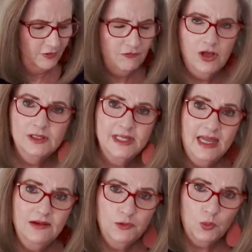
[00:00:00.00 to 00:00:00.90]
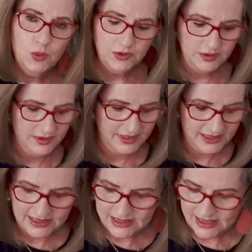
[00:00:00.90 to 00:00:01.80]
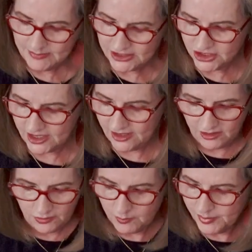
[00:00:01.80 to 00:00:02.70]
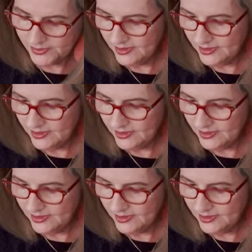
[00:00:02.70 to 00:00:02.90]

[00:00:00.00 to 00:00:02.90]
falling out or getting damaged, I hope.